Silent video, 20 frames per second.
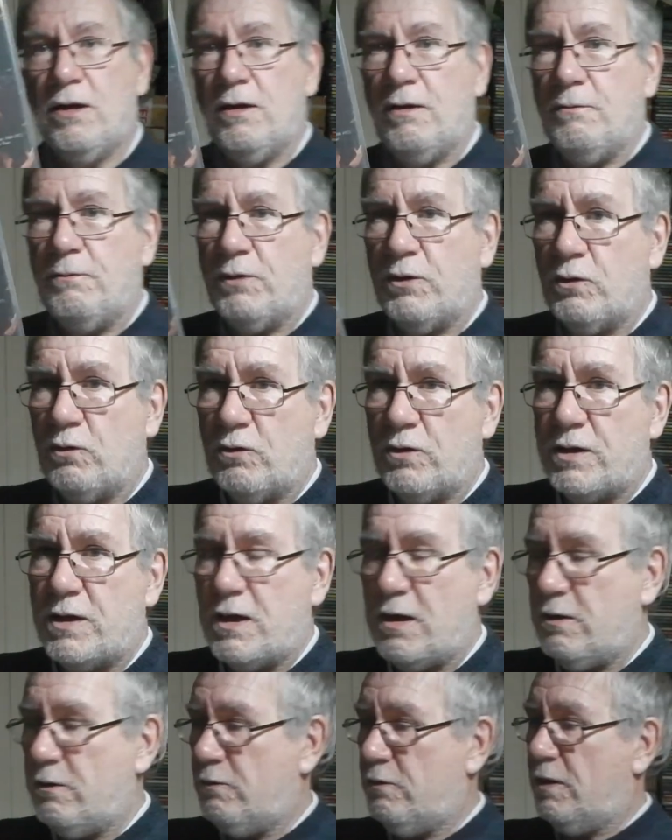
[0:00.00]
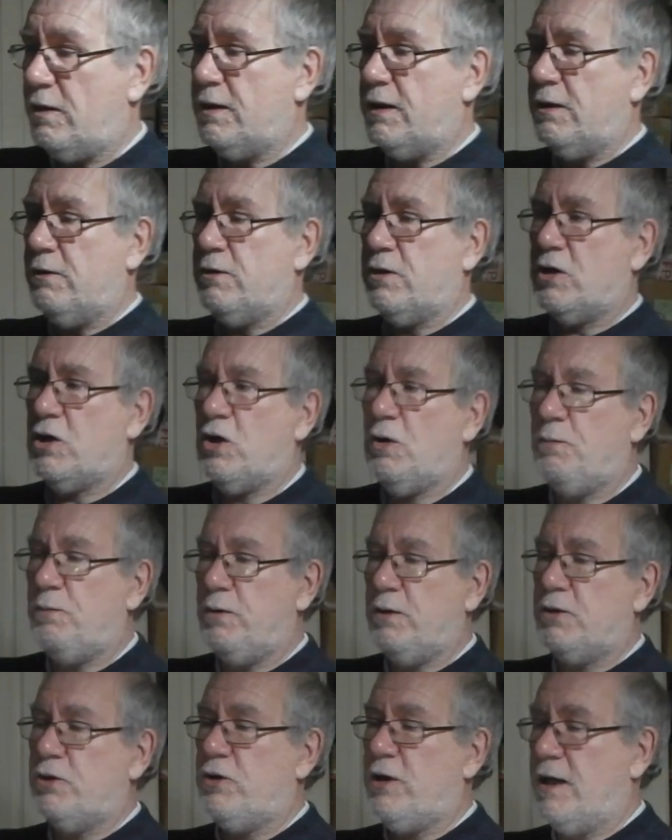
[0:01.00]
but also I think there's a couple
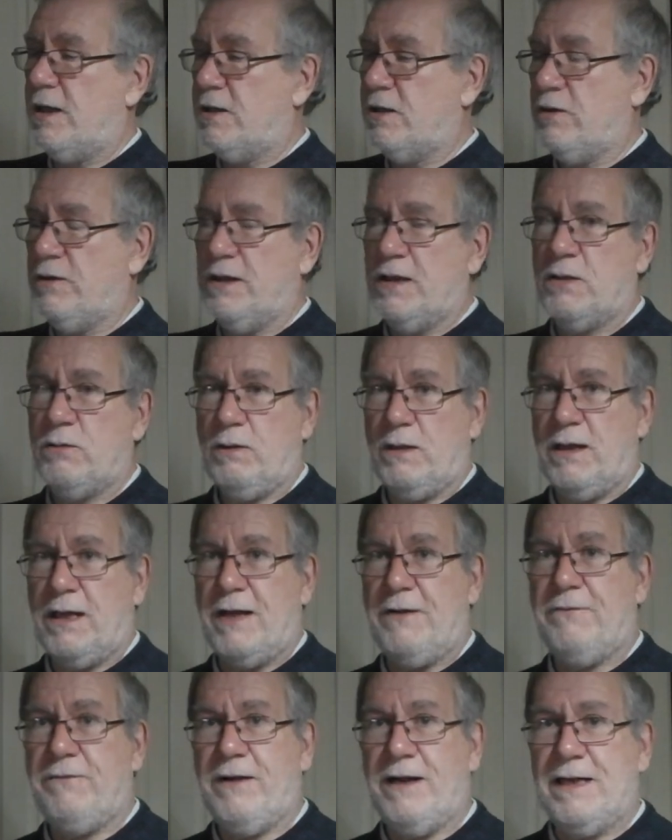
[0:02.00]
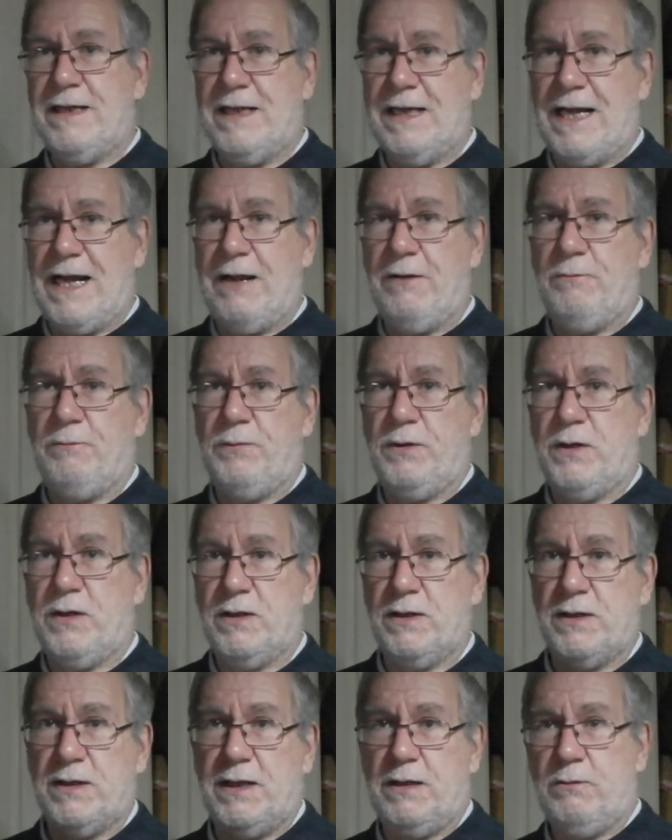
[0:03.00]
of tracks on this where they faded out
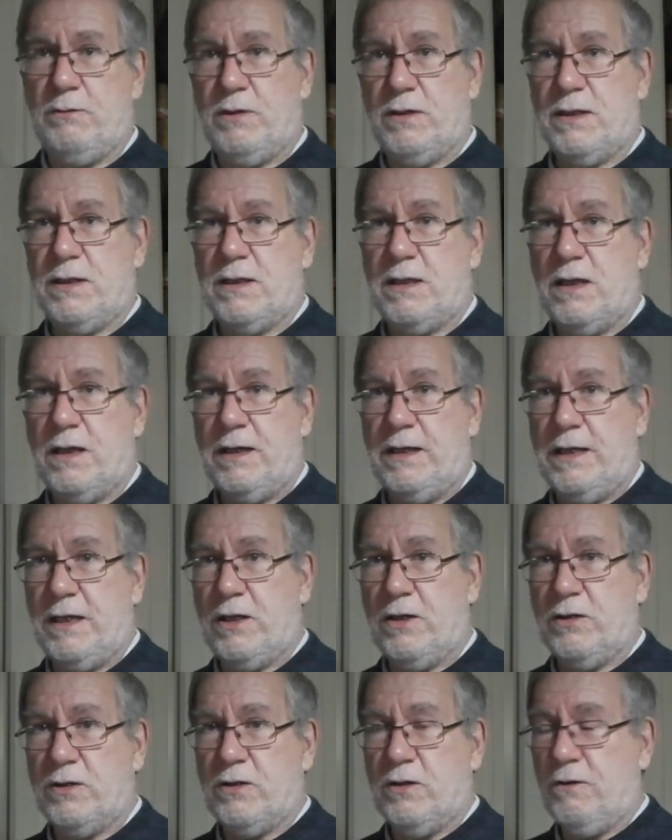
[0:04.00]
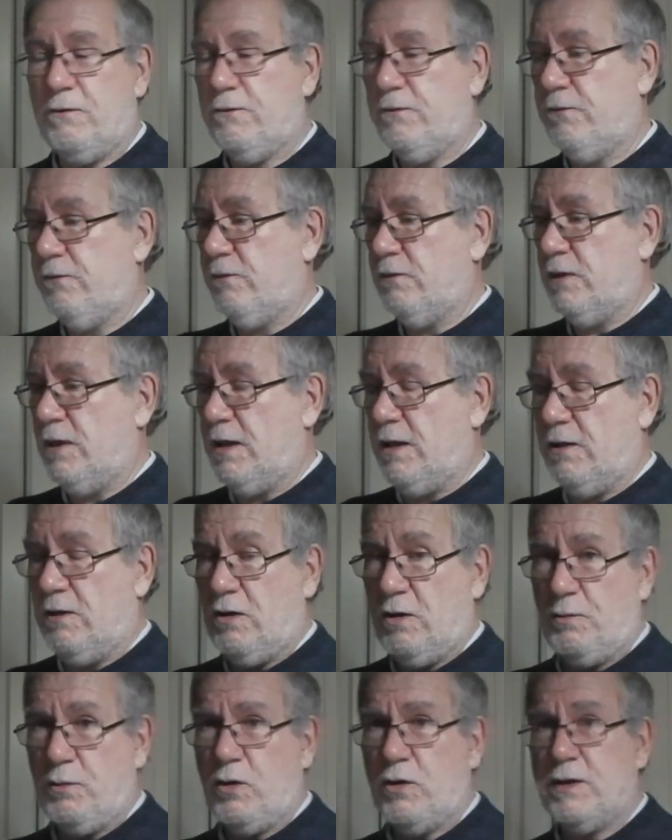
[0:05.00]
because they were slightly cut off and on the
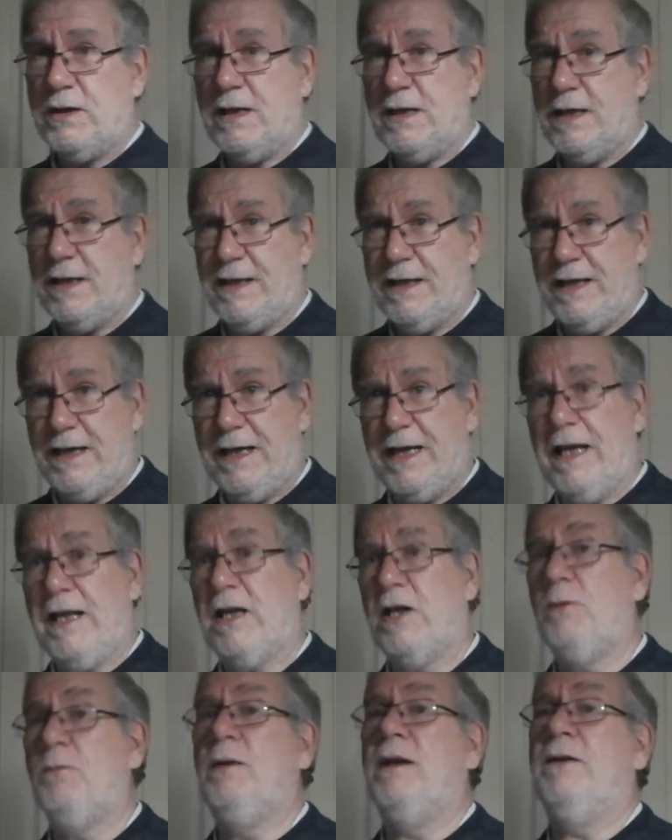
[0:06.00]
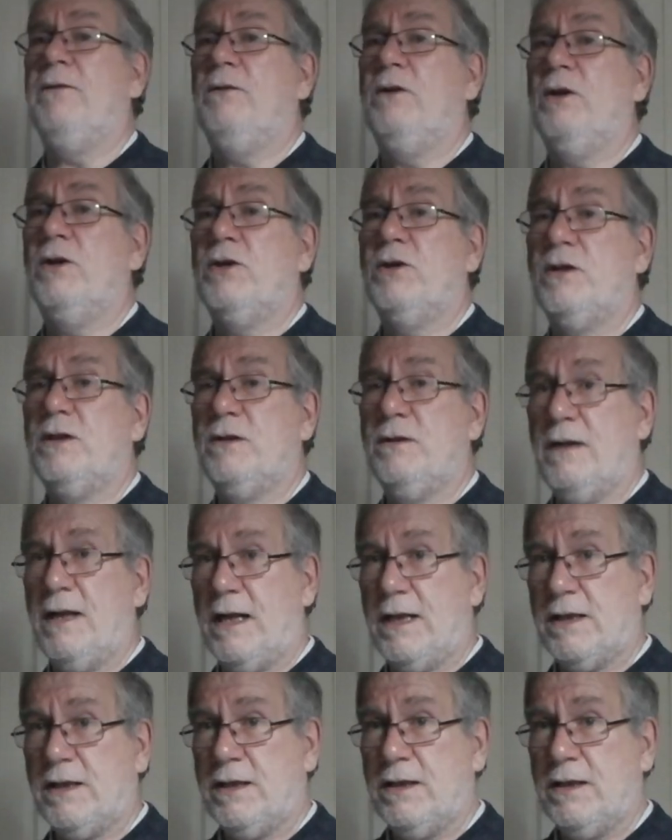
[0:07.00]
box set I think you get the complete versions of that.